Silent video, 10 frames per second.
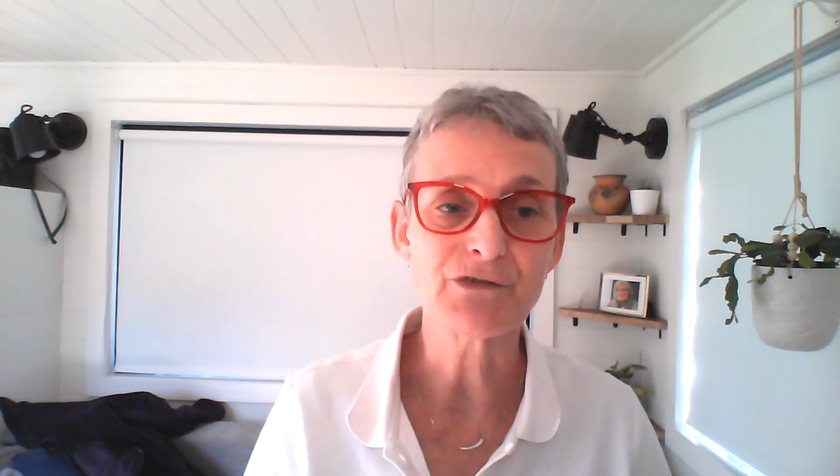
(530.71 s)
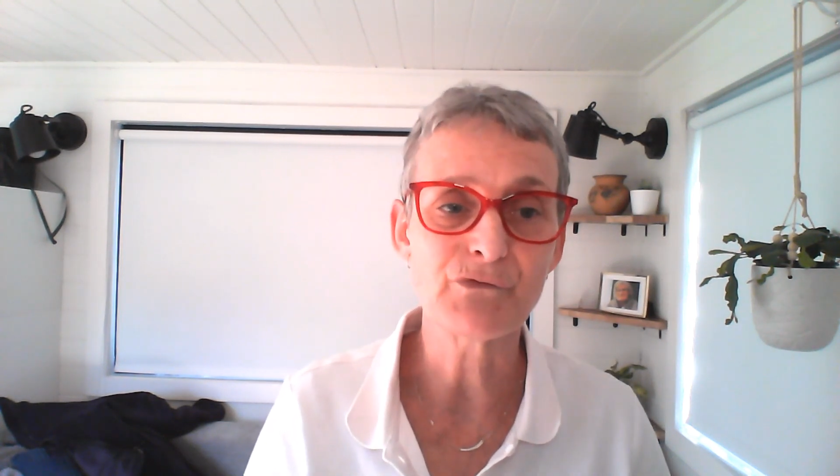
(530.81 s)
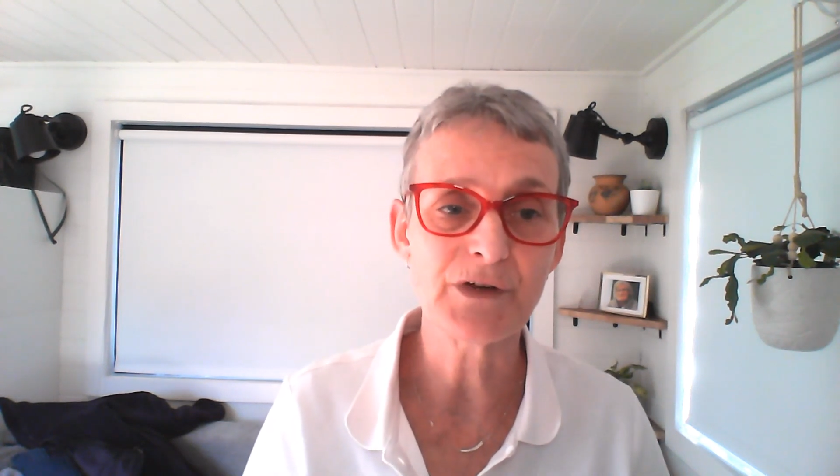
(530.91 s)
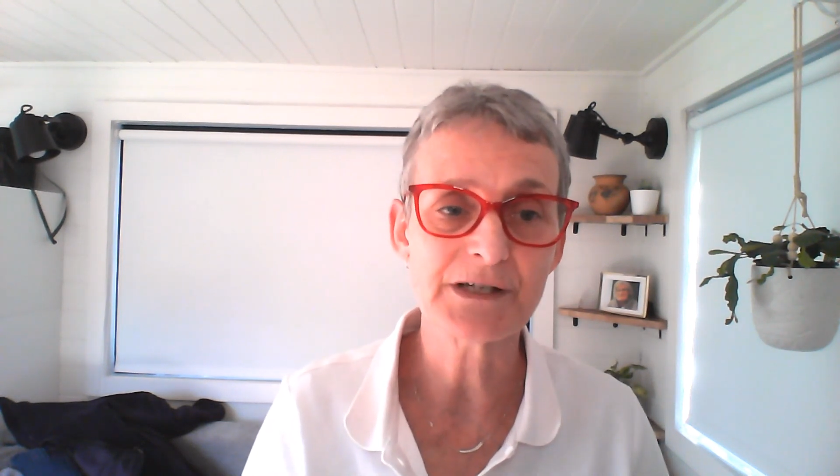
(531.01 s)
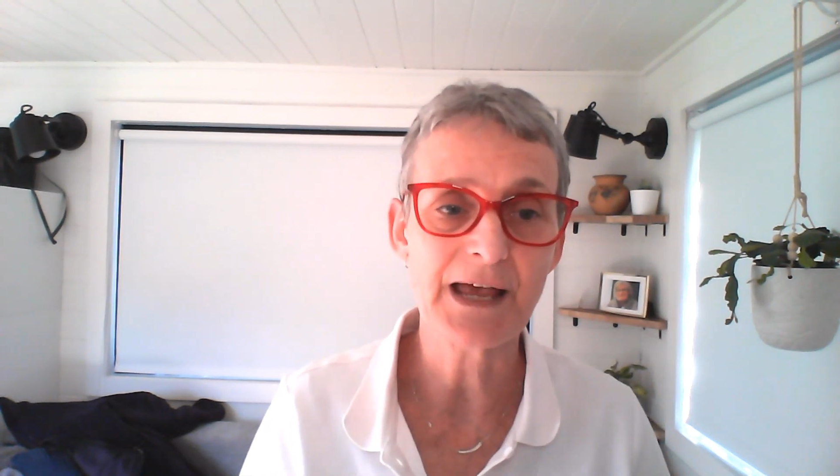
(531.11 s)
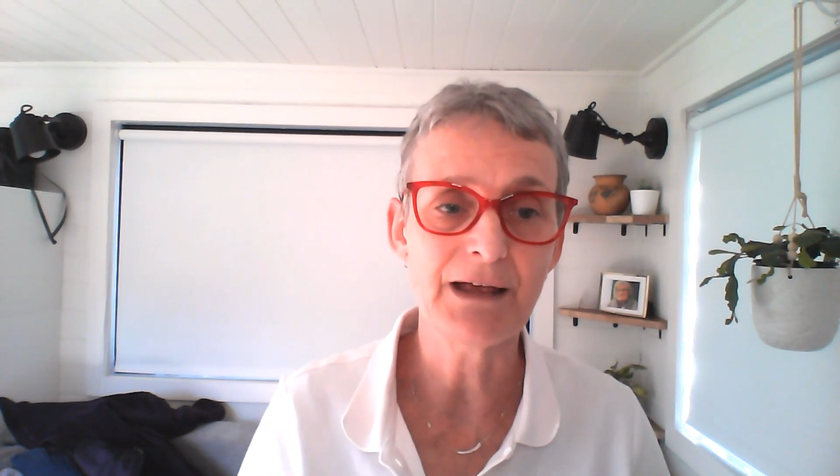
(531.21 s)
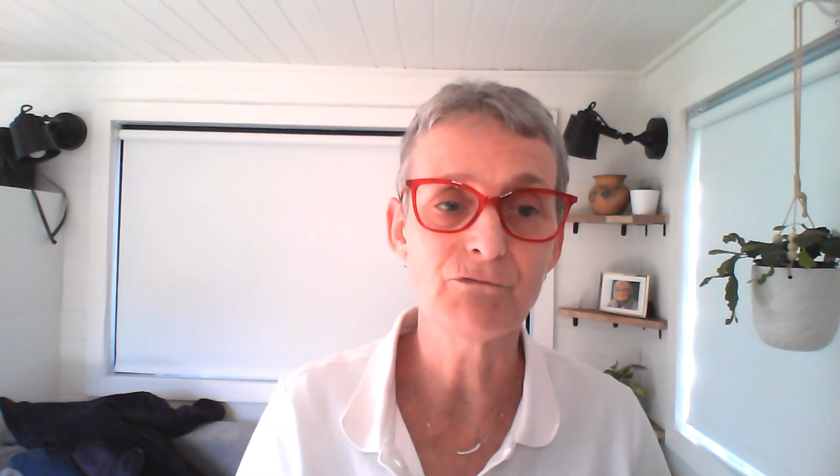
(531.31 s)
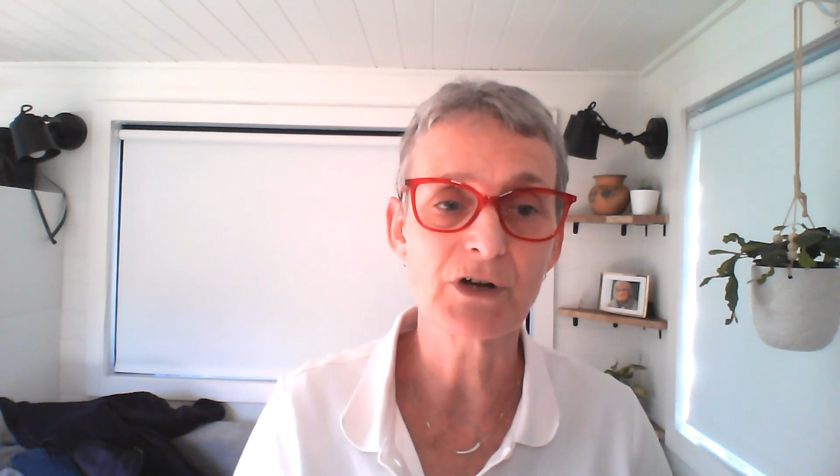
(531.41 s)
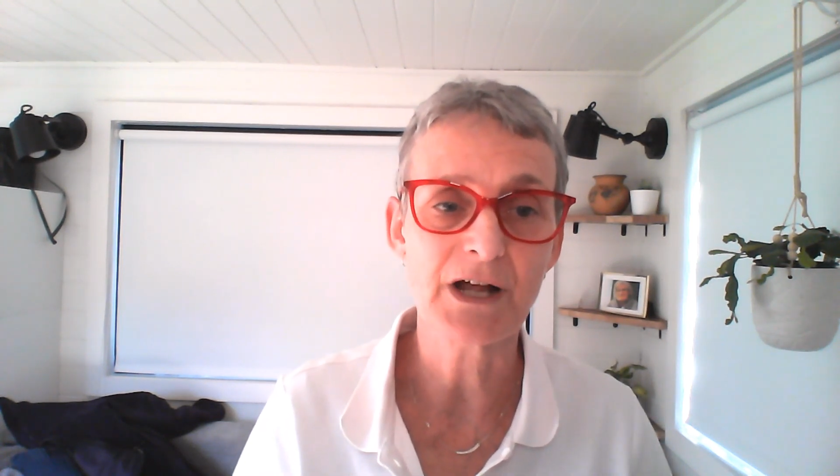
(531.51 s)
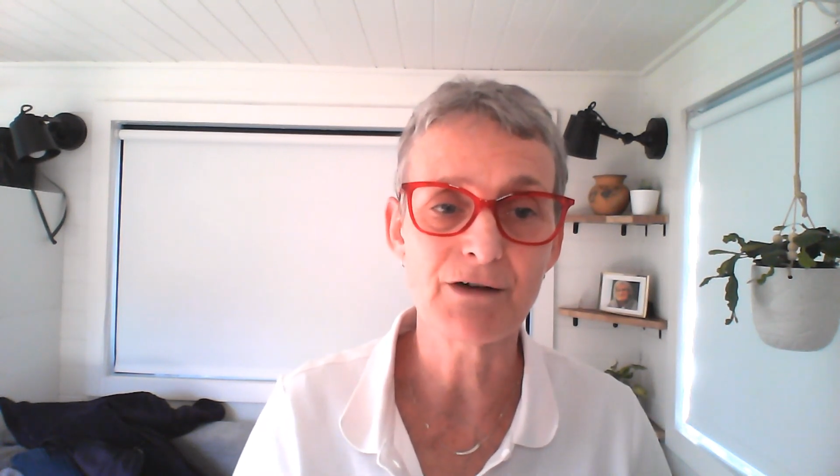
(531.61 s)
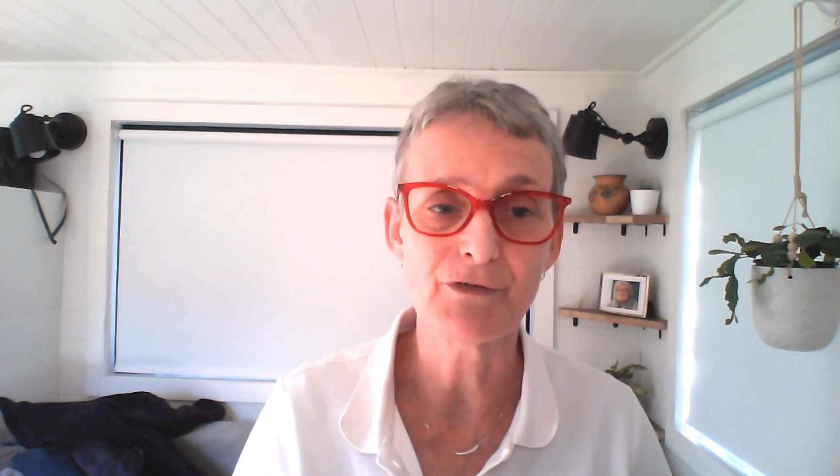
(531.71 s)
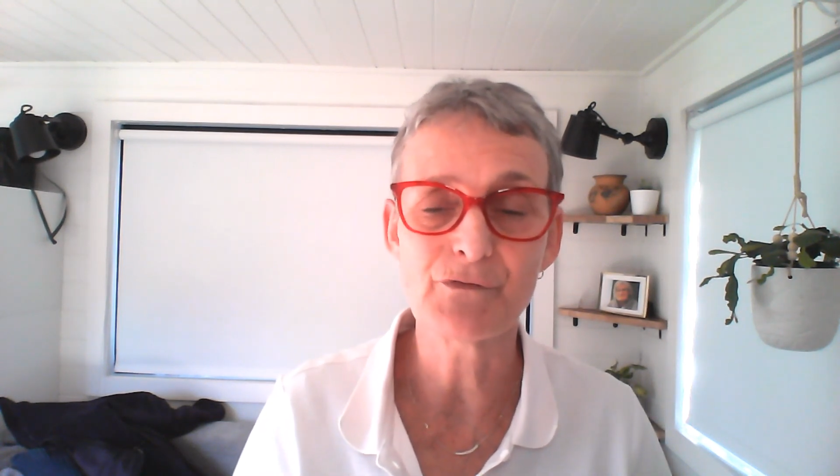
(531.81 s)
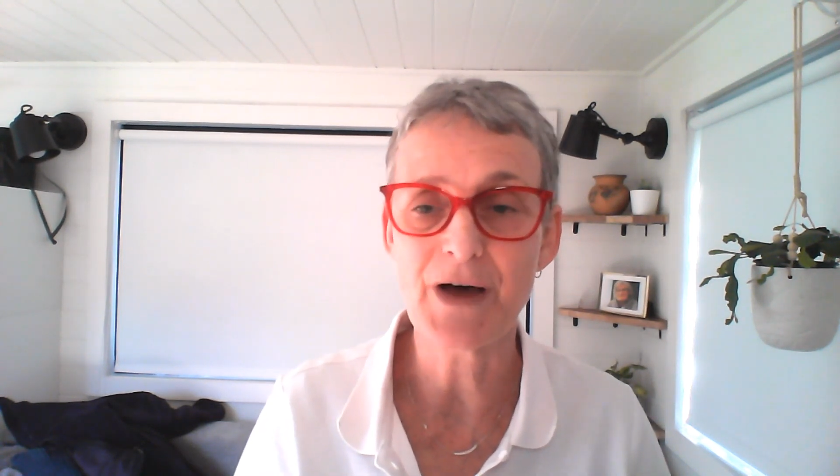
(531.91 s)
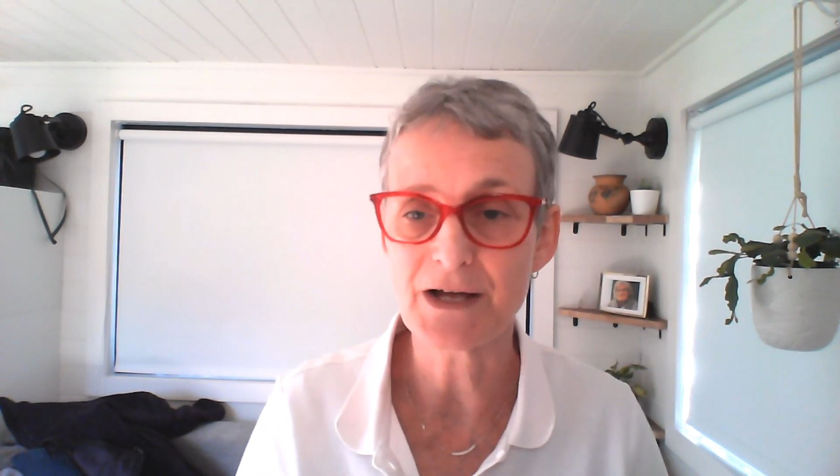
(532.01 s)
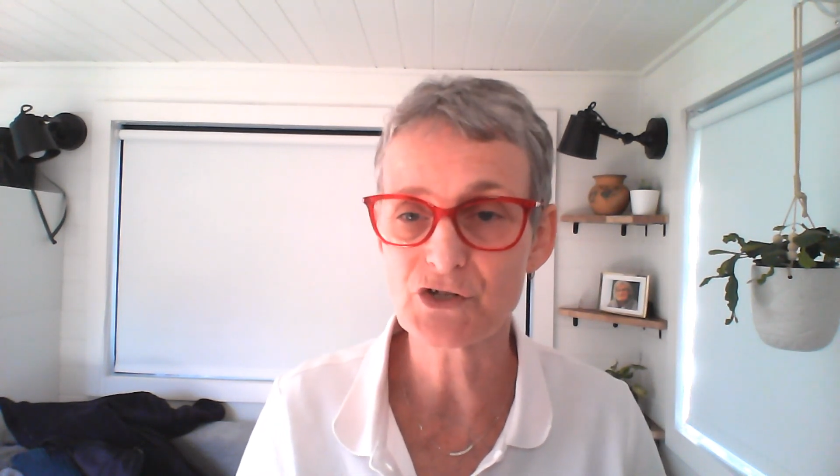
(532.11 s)
Fit and Recover
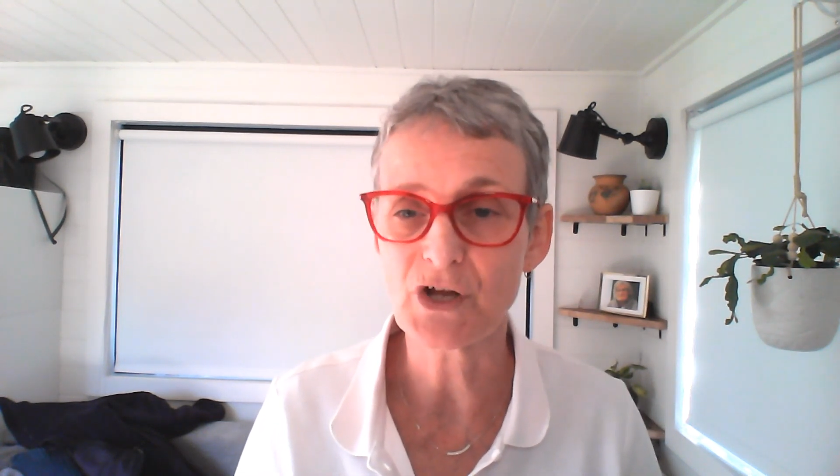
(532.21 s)
Faster.